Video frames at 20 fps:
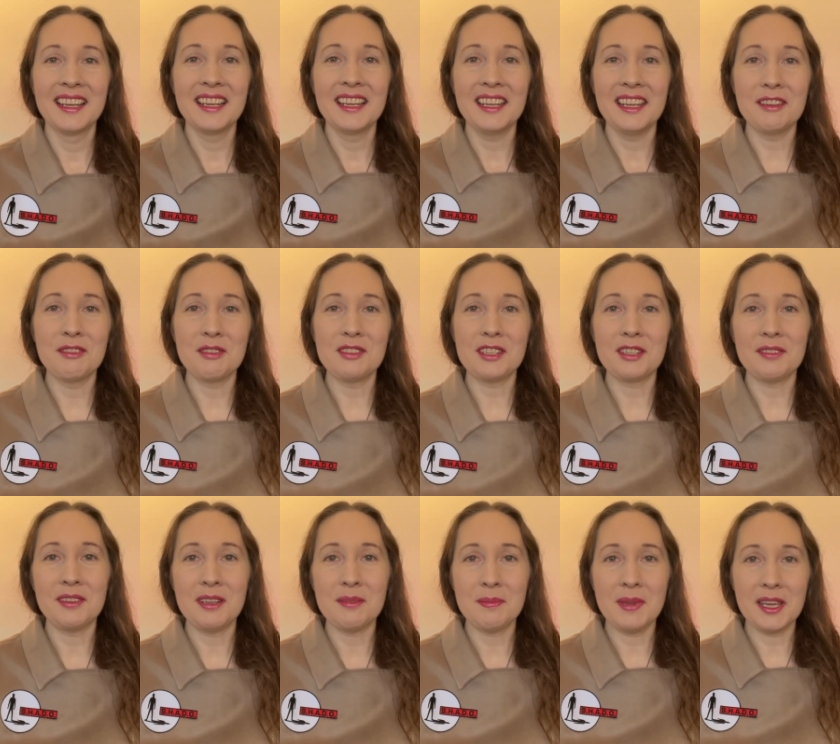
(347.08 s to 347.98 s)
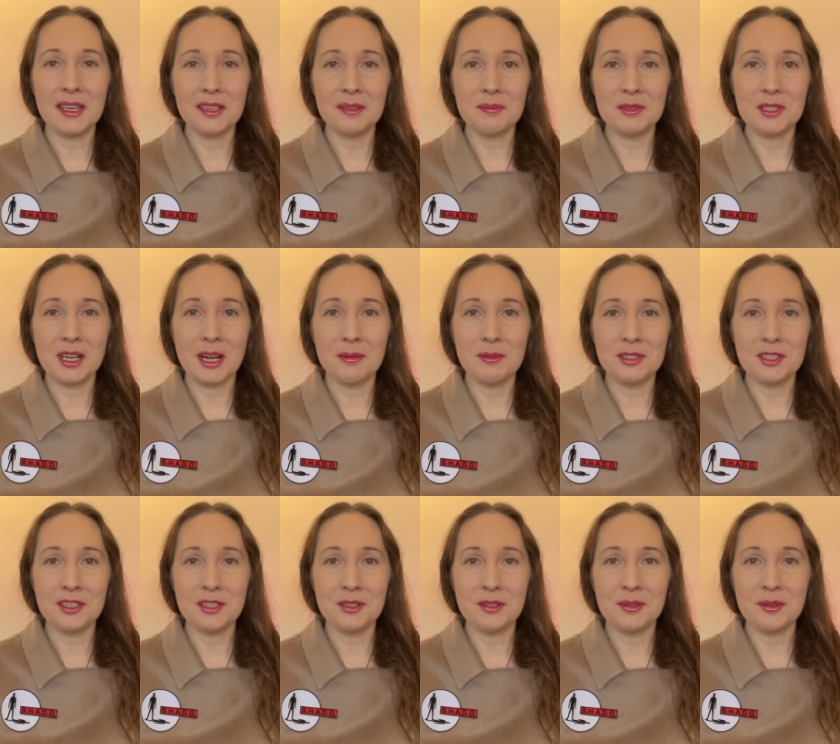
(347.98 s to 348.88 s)
It was a great makeup job
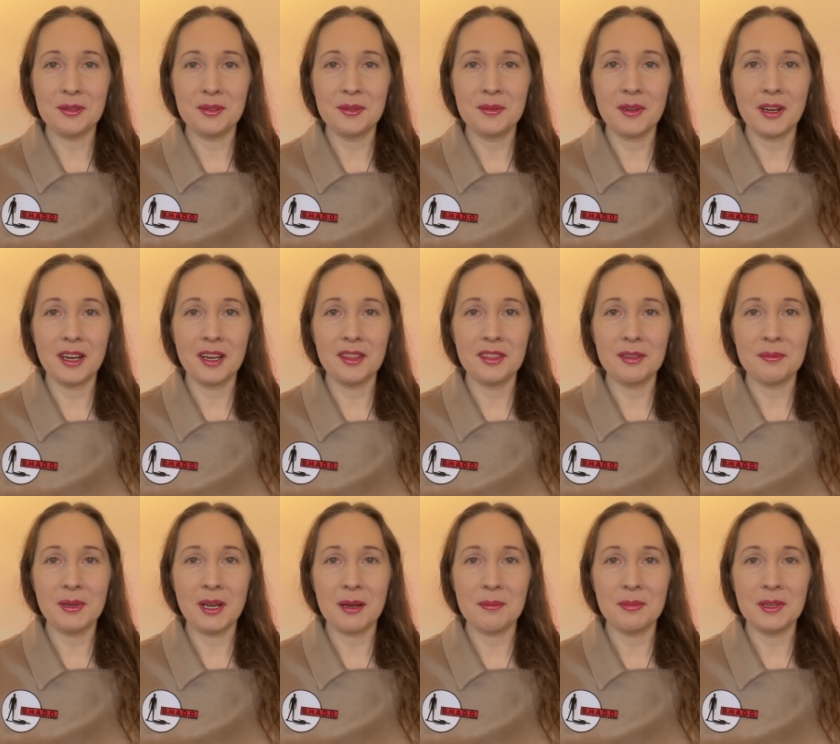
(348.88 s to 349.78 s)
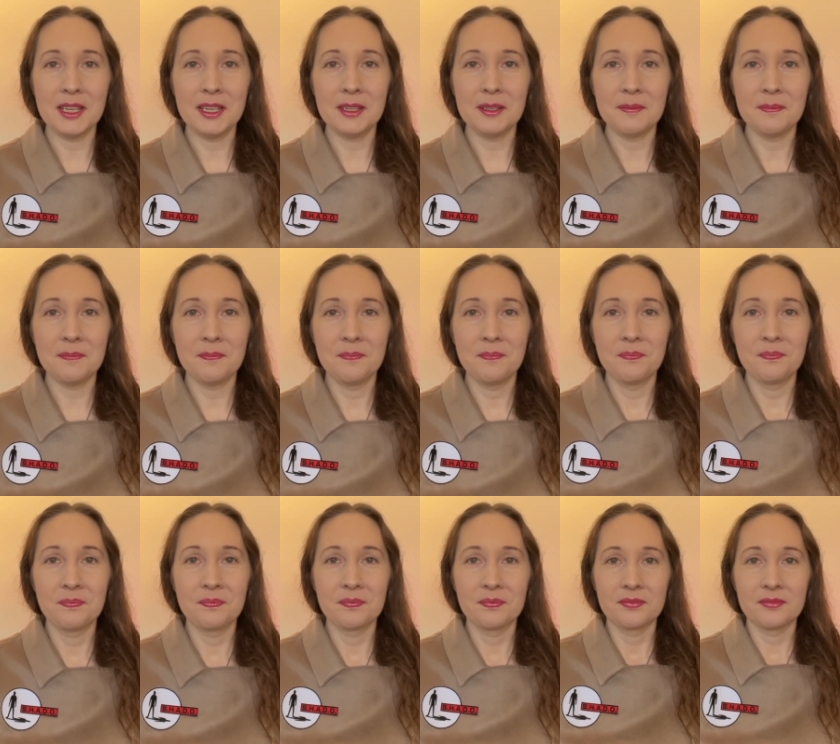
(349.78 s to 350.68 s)
too on the puppet
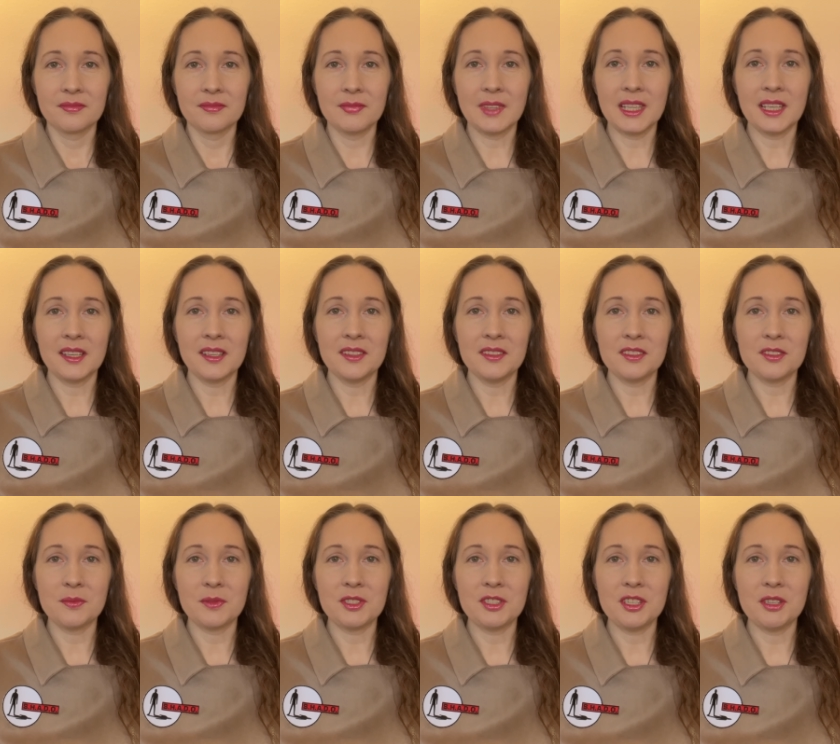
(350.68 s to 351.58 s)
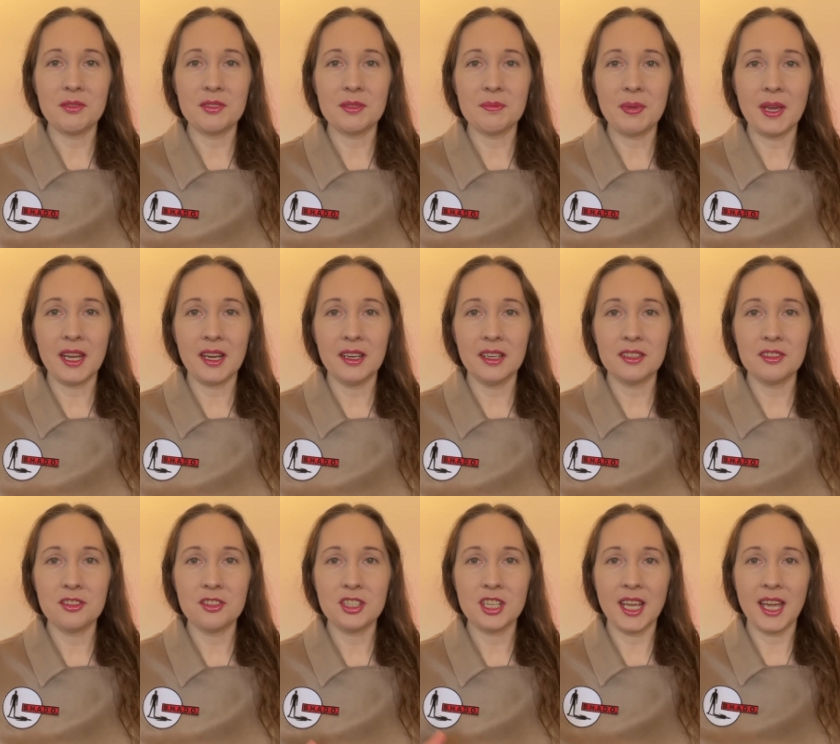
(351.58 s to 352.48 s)
because when she was in
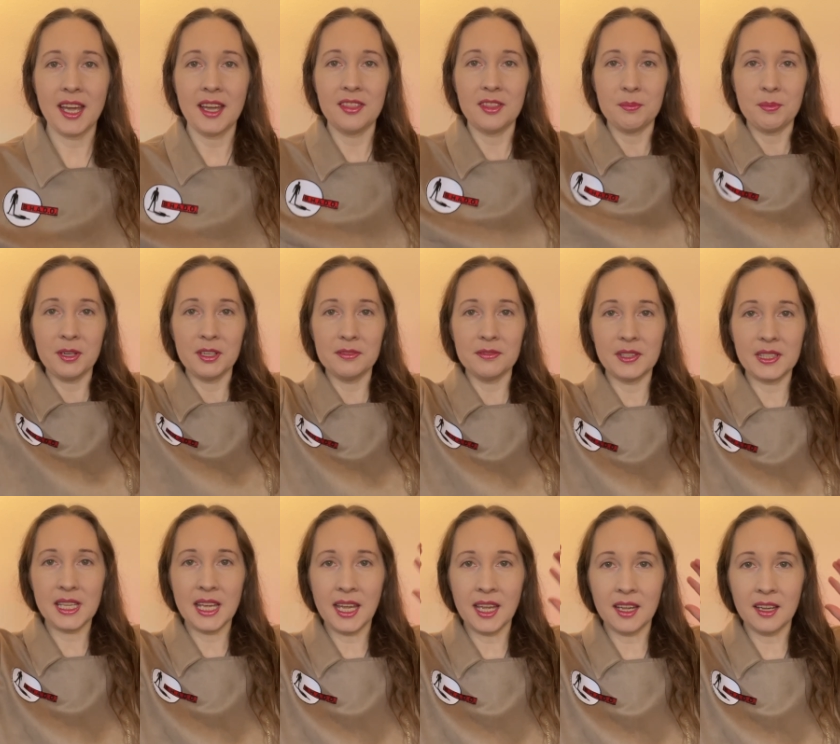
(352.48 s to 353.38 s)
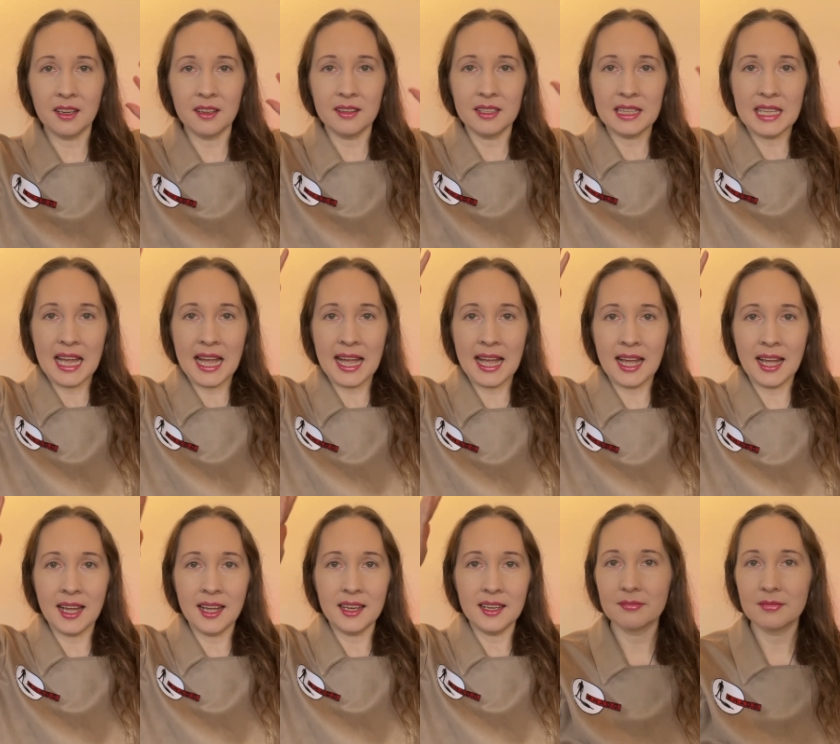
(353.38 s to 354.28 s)
Paris, she had the perfect hair and the
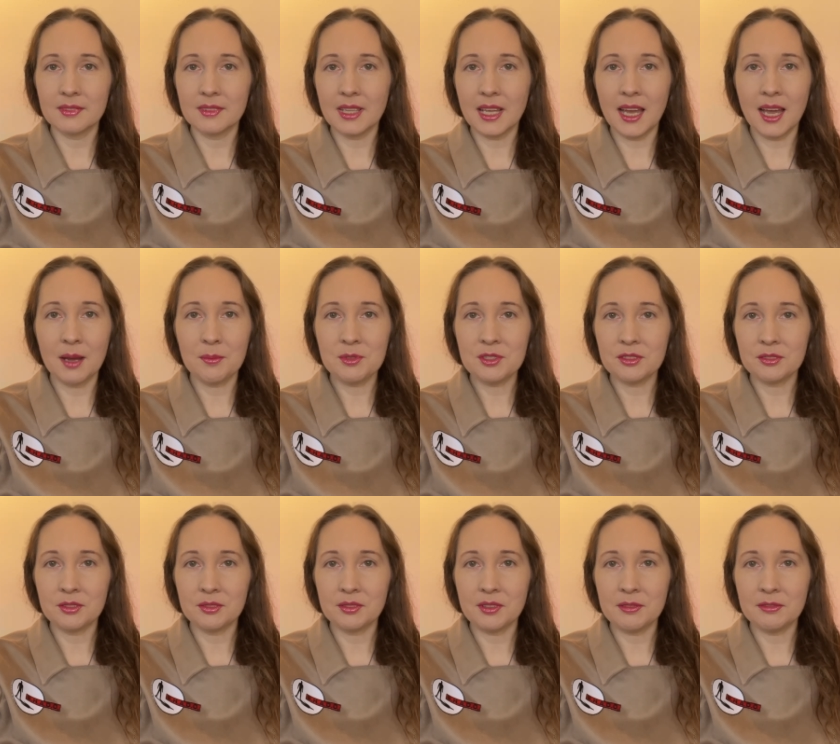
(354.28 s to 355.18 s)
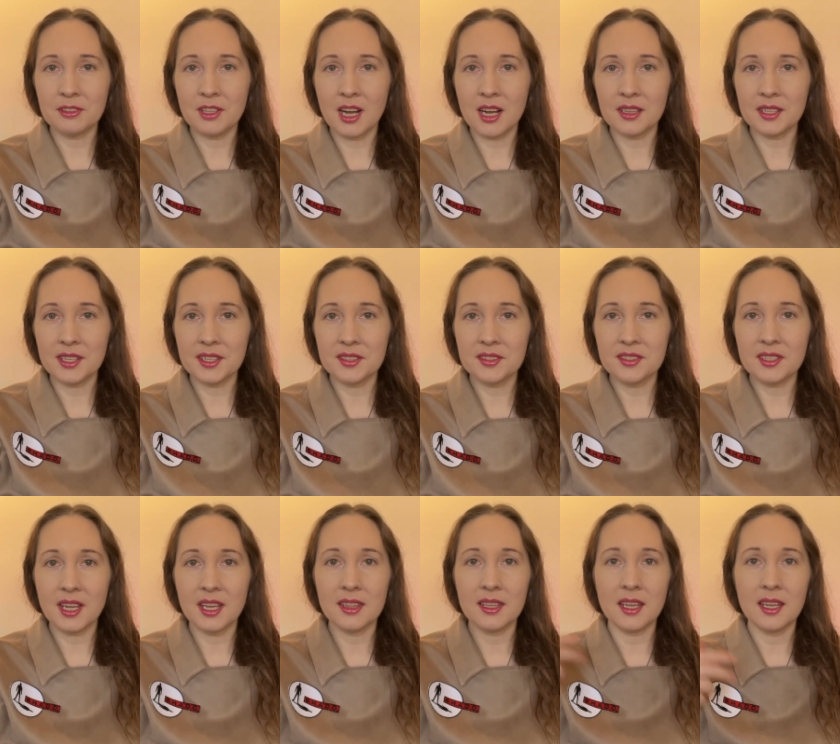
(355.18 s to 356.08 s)
hat, absolutely flawless.
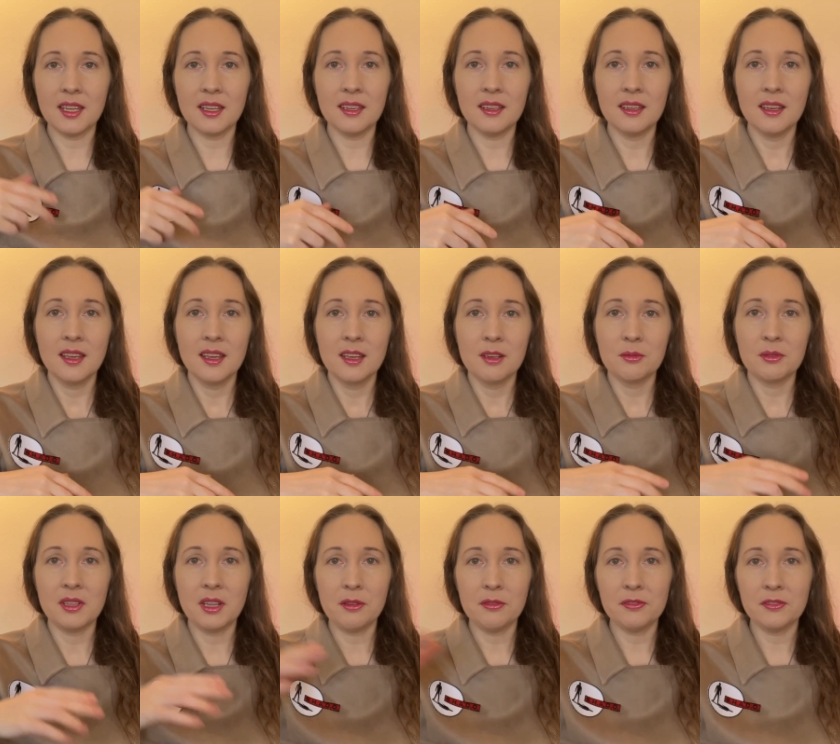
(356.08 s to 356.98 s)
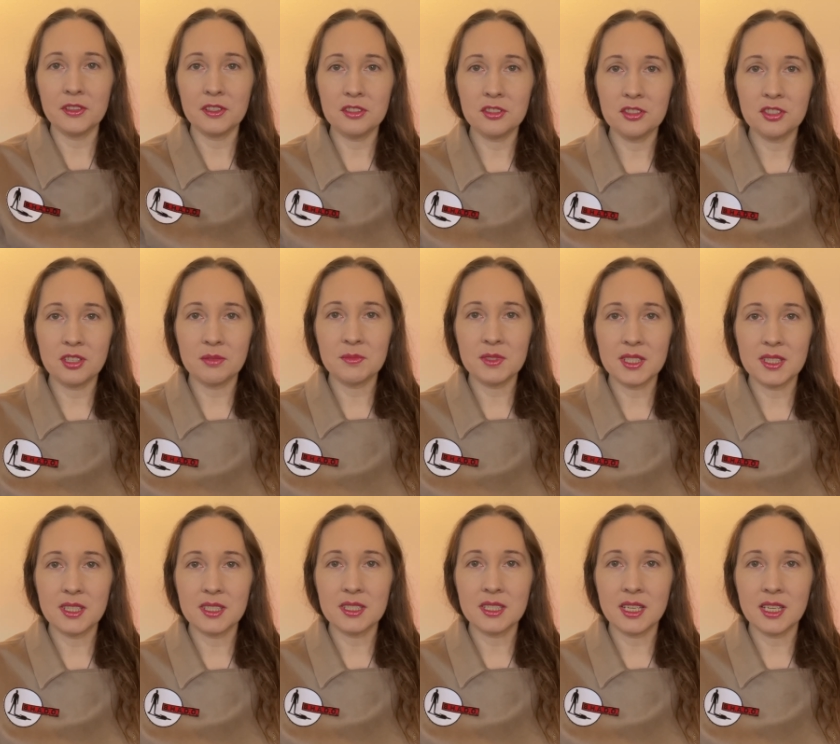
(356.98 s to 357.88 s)
And then when they first jumped in
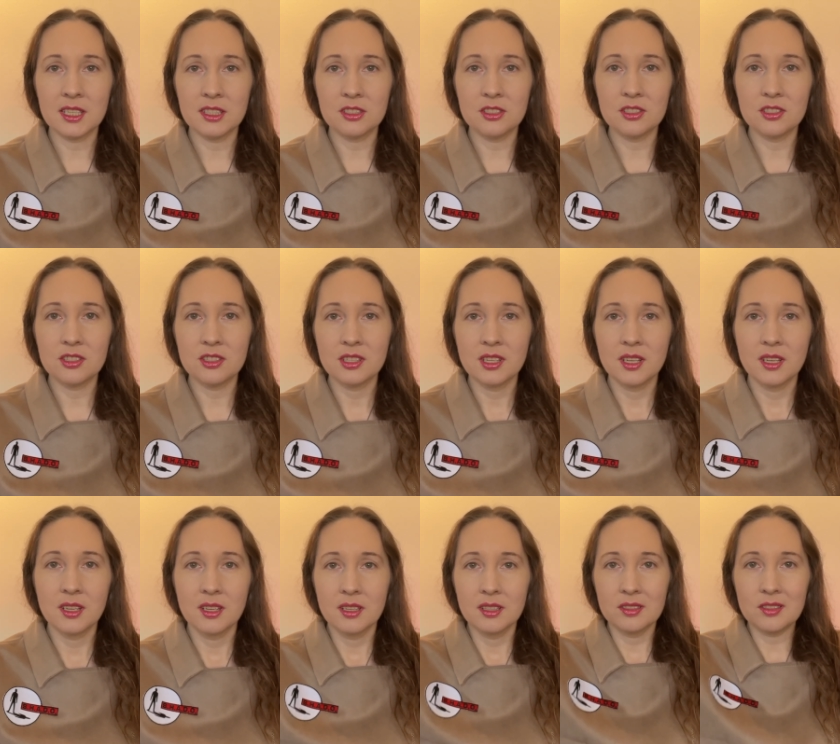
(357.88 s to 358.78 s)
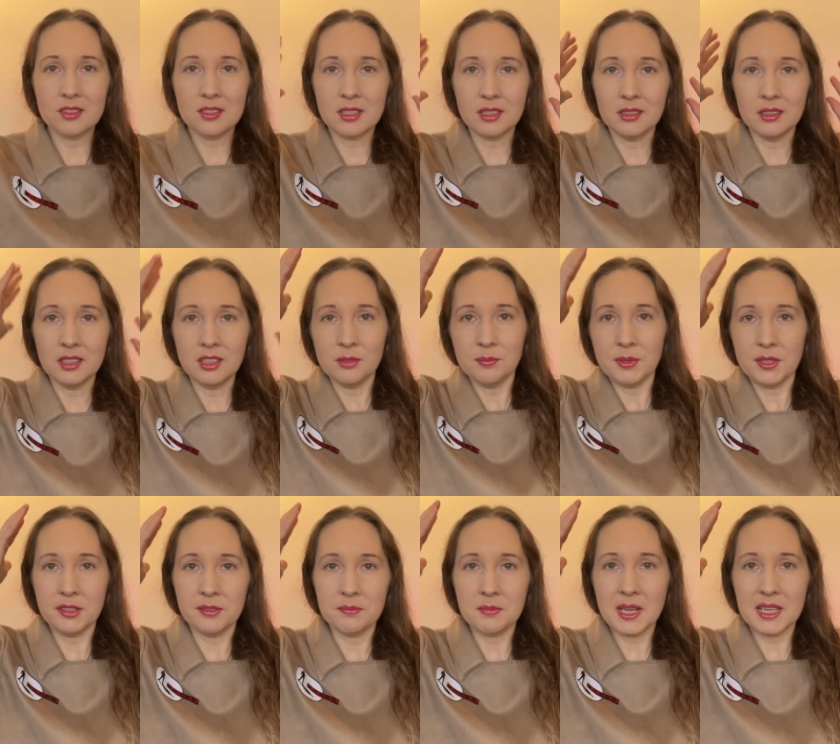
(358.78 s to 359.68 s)
the ditch, just a little bit
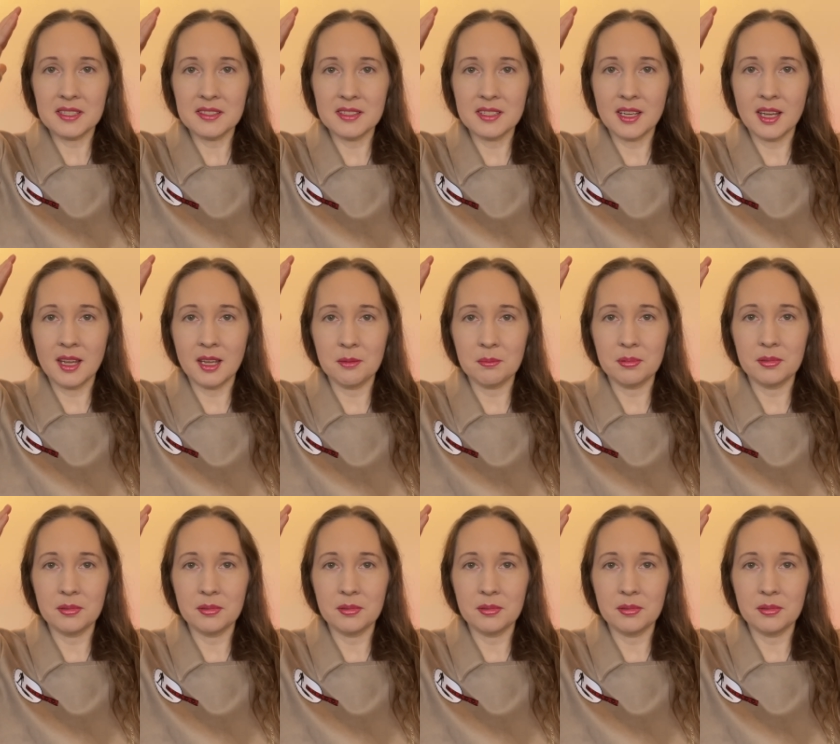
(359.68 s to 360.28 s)
of messed up.